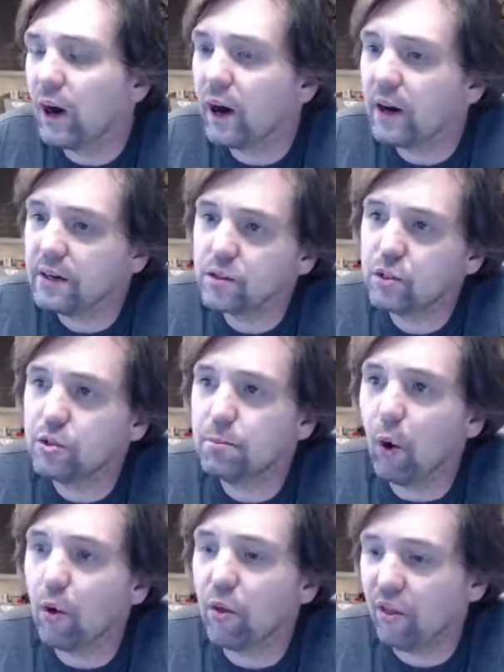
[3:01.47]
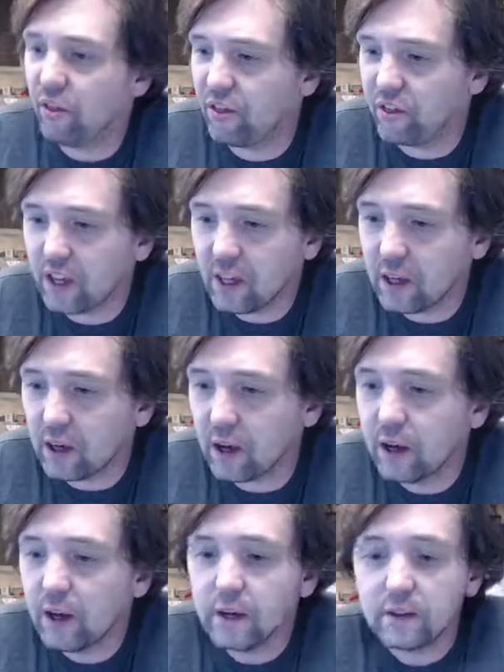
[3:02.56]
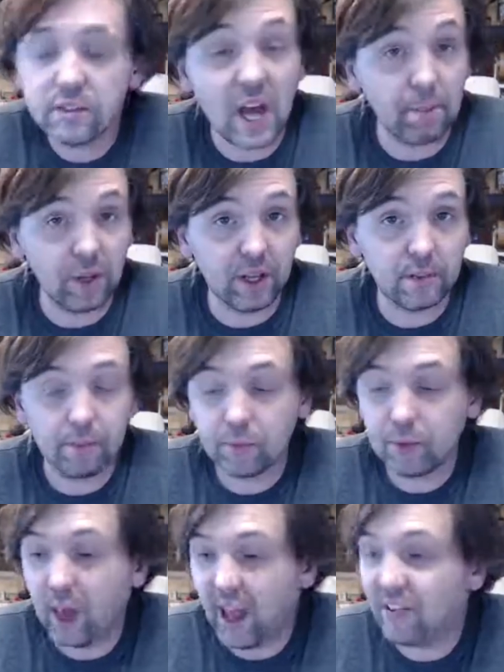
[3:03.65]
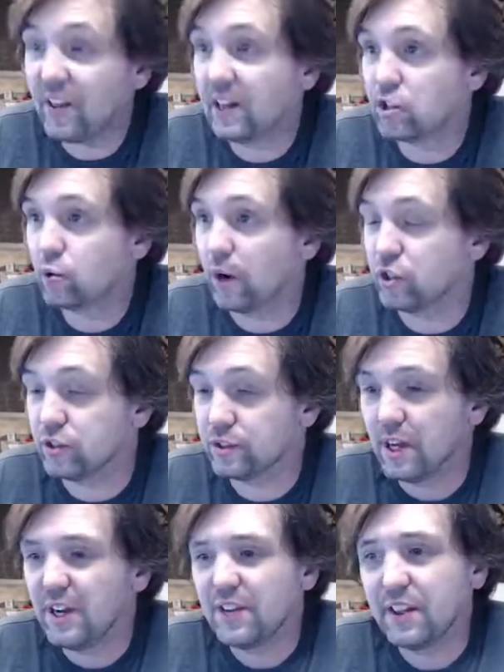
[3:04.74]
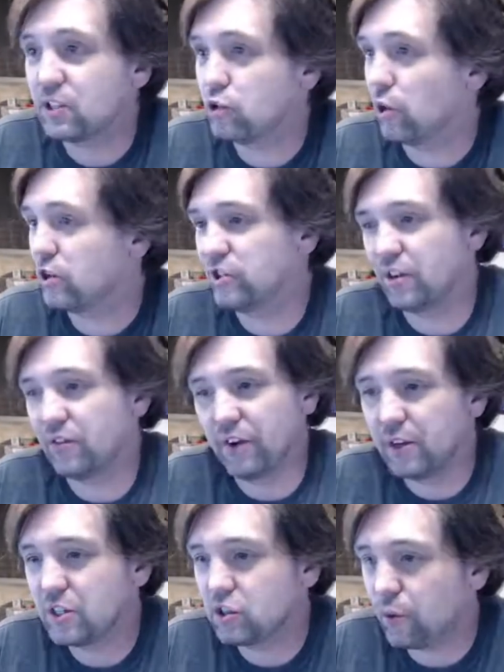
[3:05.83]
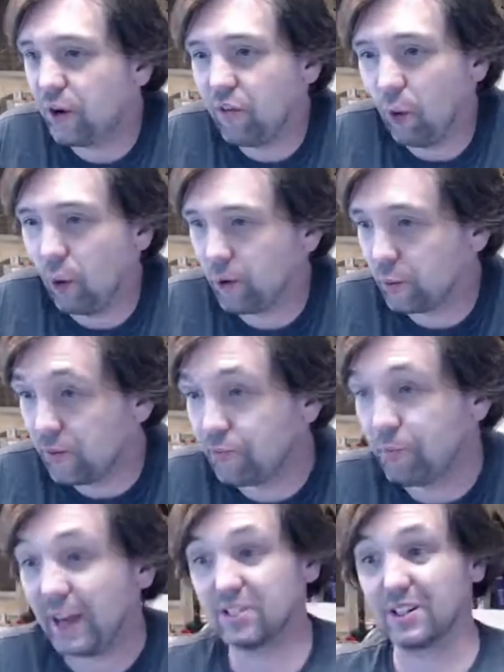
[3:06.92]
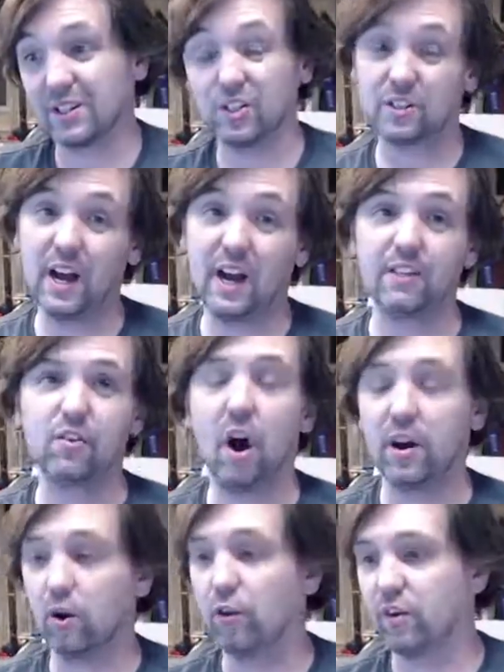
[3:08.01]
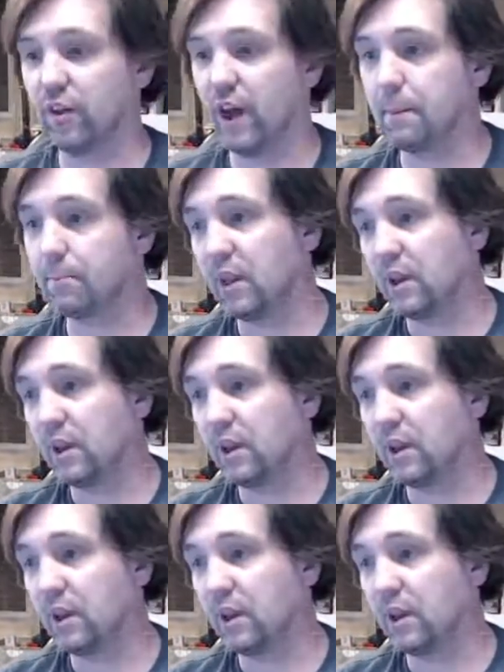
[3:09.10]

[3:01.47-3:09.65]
uh, to both the template and the instructions. The instructions are very straightforward. We've basically just kind of gone over them.